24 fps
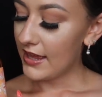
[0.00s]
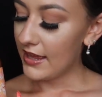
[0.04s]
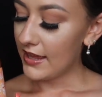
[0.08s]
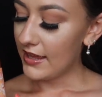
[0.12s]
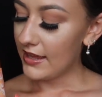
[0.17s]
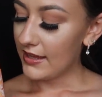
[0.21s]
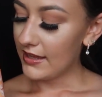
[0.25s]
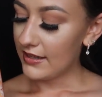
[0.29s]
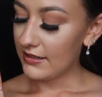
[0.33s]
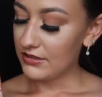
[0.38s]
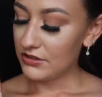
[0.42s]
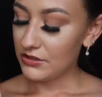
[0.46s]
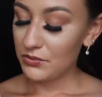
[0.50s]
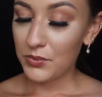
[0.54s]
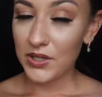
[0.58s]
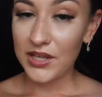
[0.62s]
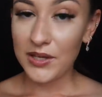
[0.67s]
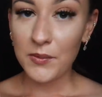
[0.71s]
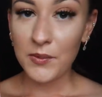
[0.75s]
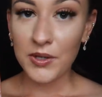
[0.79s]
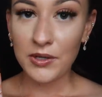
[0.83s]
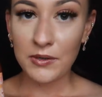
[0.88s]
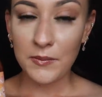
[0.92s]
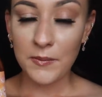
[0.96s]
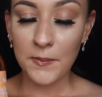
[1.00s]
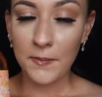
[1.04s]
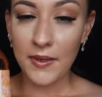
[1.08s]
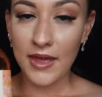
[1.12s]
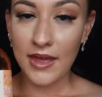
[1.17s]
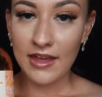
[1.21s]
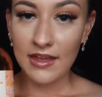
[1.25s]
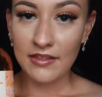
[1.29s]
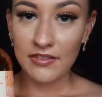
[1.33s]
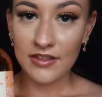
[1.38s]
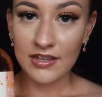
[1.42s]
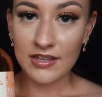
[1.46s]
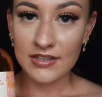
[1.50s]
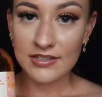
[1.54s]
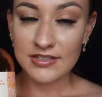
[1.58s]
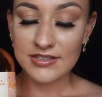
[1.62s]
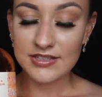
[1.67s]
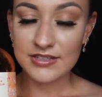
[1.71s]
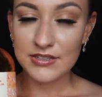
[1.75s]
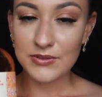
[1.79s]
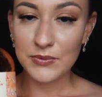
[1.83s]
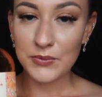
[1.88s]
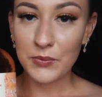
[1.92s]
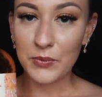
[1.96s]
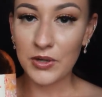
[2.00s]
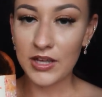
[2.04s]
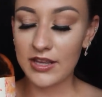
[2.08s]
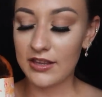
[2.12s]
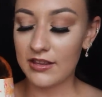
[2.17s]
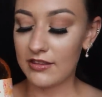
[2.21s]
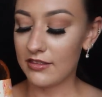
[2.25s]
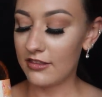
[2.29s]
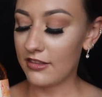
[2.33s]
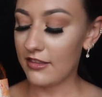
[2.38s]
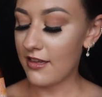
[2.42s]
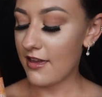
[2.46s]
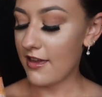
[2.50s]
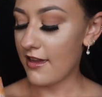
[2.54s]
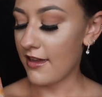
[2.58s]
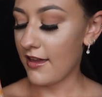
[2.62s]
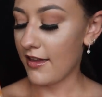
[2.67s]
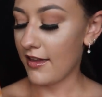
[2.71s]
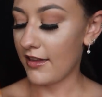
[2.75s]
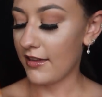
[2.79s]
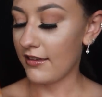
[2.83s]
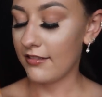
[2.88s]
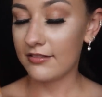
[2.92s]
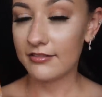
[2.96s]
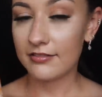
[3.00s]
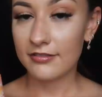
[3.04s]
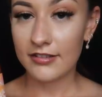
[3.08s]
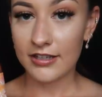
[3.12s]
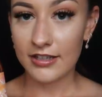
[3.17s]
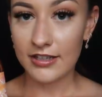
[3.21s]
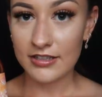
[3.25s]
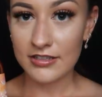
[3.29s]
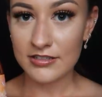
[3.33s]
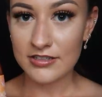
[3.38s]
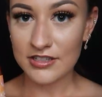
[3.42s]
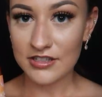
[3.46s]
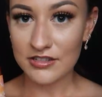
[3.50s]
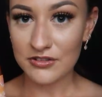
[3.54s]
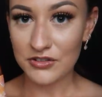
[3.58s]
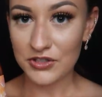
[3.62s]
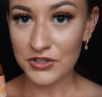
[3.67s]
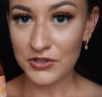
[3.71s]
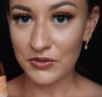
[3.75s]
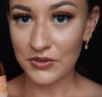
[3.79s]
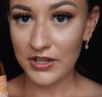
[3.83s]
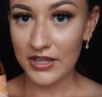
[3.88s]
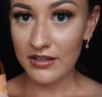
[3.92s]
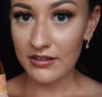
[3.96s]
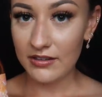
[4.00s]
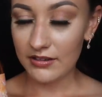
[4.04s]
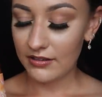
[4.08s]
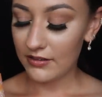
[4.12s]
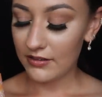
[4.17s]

And we would pair this with an Indian tonic